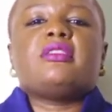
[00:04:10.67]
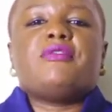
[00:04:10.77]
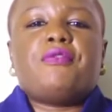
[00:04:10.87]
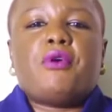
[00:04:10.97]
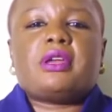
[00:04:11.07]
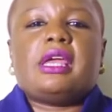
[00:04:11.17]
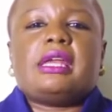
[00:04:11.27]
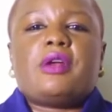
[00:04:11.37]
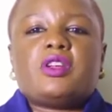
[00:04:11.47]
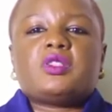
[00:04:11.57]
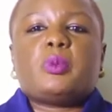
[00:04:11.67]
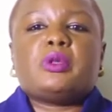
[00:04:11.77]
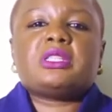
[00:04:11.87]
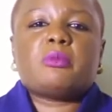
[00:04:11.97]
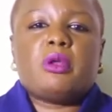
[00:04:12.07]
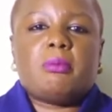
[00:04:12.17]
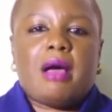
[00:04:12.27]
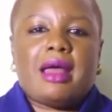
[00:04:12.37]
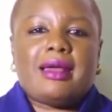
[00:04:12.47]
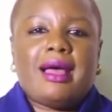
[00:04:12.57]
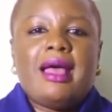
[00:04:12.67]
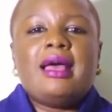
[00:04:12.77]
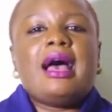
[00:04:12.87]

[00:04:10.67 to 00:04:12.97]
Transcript: the phone in a responsible manner,